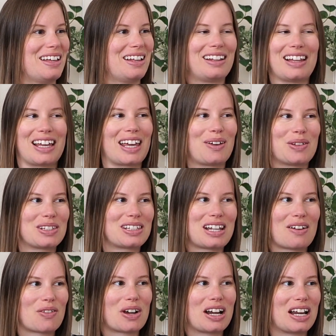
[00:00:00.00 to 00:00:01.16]
Like it was
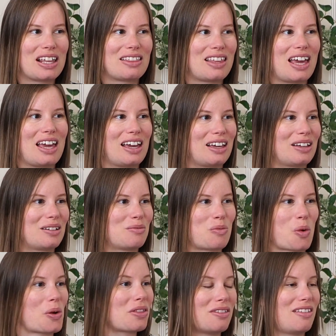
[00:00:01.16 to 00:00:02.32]
never anything
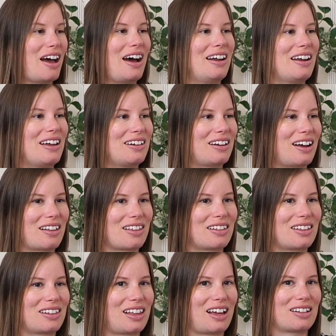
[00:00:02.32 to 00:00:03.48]
more than that. And I think
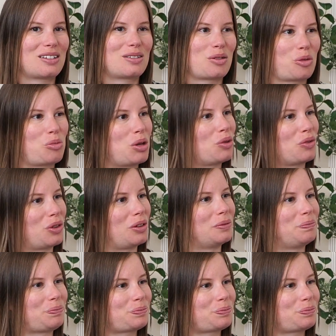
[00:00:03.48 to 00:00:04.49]
that that's so beautiful.